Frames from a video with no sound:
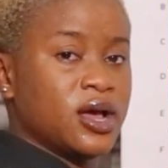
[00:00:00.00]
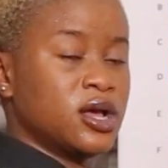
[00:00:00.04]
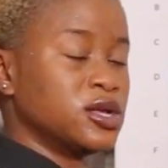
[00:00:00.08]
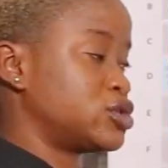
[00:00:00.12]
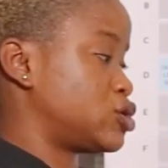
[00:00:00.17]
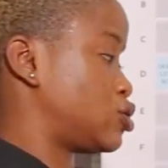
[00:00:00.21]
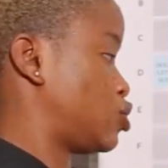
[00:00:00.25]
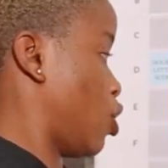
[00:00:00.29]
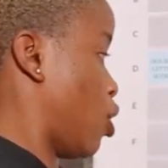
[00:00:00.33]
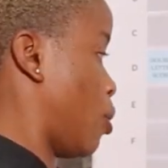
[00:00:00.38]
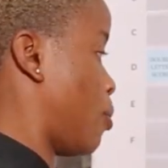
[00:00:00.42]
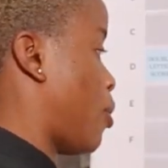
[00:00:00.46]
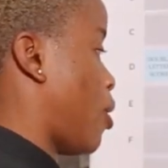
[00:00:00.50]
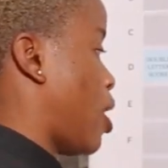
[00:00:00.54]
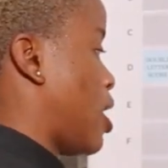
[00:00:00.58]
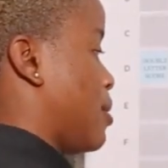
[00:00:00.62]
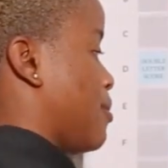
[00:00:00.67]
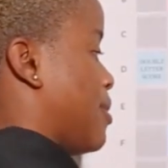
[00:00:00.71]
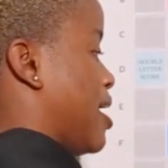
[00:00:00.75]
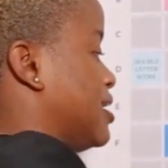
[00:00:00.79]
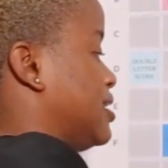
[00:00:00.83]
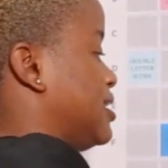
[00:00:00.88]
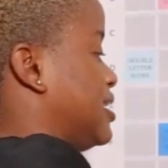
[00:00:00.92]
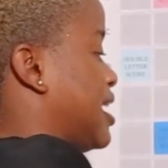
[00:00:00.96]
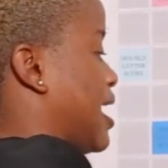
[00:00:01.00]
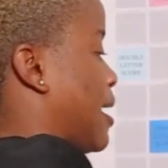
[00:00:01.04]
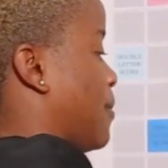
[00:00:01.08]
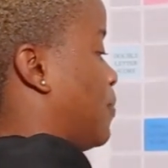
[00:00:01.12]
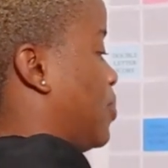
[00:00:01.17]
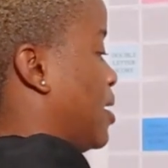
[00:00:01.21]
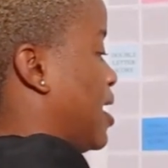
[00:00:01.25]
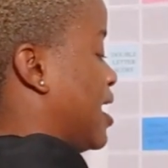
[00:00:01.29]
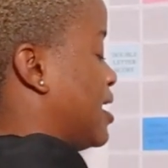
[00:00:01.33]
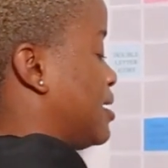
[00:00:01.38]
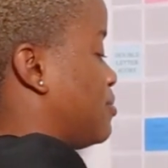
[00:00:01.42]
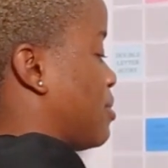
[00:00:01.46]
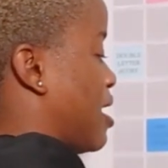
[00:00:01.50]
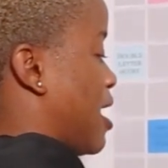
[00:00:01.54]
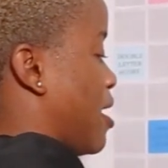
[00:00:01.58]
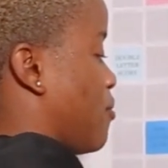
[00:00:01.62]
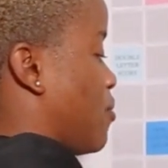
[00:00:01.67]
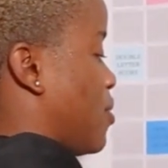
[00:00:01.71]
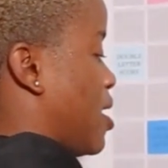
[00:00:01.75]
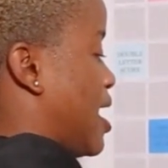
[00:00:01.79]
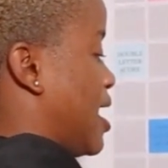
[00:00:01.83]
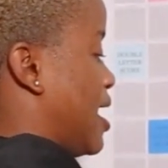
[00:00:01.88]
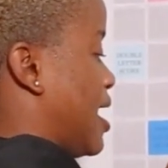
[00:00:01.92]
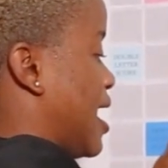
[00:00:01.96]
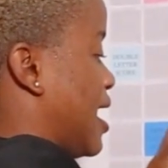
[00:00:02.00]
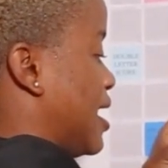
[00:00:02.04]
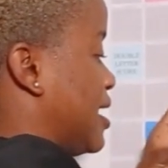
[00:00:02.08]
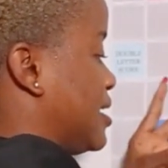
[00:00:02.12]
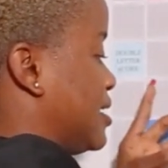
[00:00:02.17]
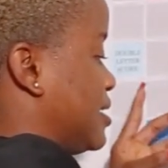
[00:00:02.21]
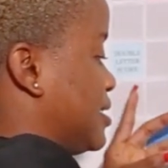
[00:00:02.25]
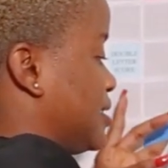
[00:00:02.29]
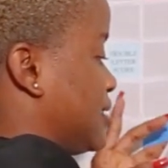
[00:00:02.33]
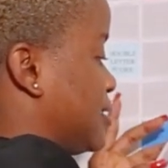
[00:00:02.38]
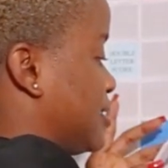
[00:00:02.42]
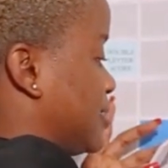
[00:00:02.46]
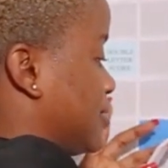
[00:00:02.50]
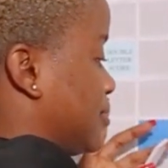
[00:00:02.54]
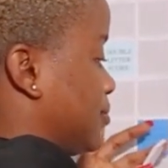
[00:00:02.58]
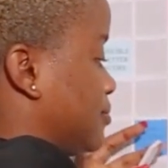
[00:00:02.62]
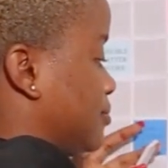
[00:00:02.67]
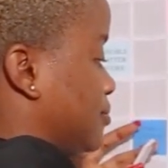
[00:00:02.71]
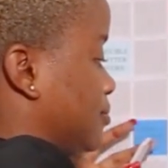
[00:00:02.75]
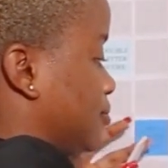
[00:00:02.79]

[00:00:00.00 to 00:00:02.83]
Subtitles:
So, but imagine I played my where like this.